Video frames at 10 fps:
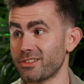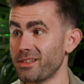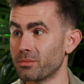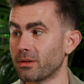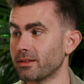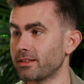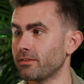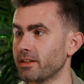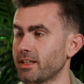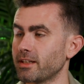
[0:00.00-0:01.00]
cheap
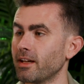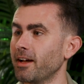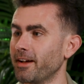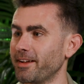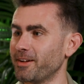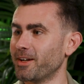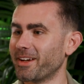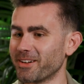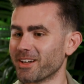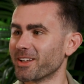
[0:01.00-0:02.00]
relatively, and
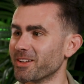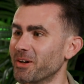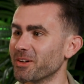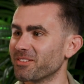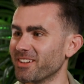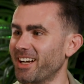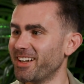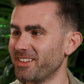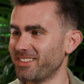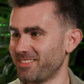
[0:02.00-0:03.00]
you're not on the hook for
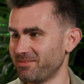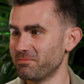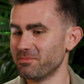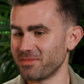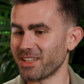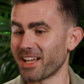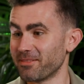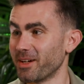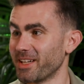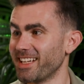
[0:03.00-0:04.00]
a lot of
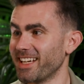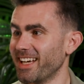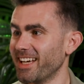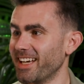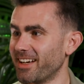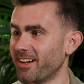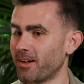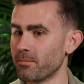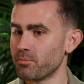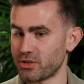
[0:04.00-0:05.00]
money.
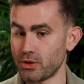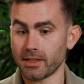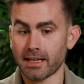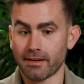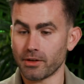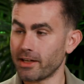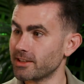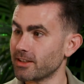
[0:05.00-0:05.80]
But you can have your hands